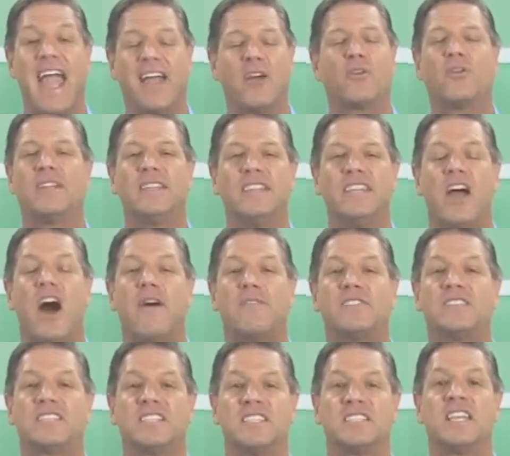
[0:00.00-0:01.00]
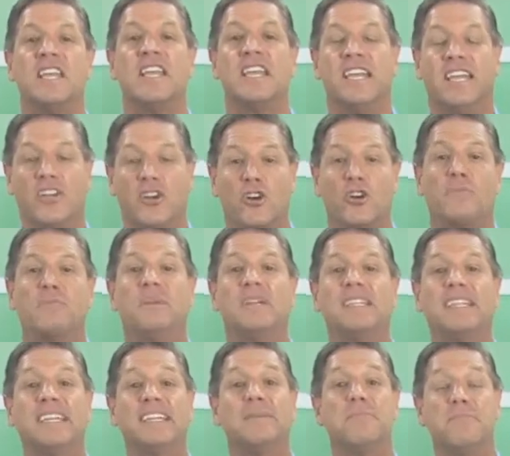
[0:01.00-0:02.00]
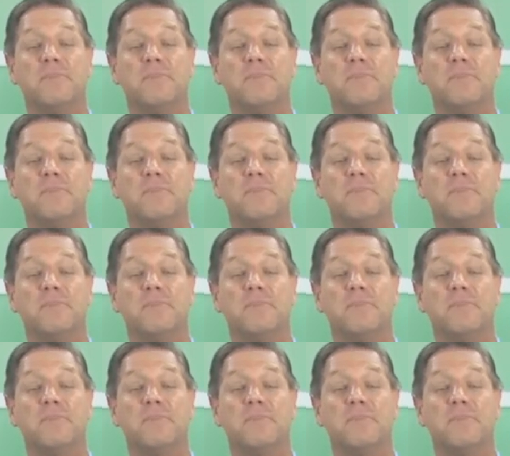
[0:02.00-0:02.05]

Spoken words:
or in the offices in her building and the